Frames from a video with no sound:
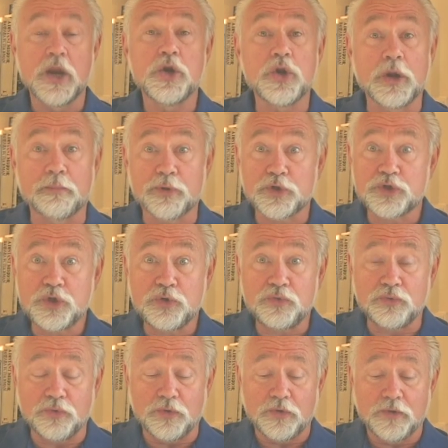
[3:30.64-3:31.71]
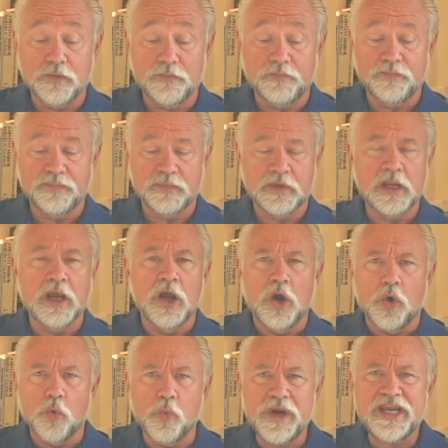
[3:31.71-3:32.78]
Number 2,
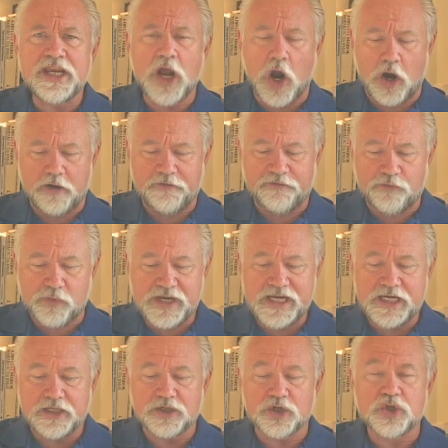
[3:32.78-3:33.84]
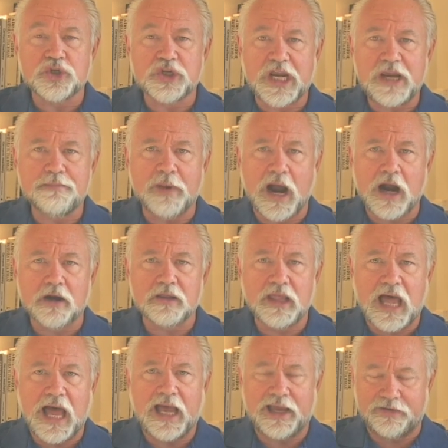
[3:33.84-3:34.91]
we are free to shape our
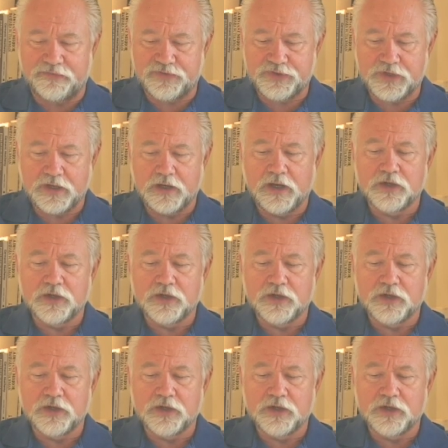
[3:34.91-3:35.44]
lives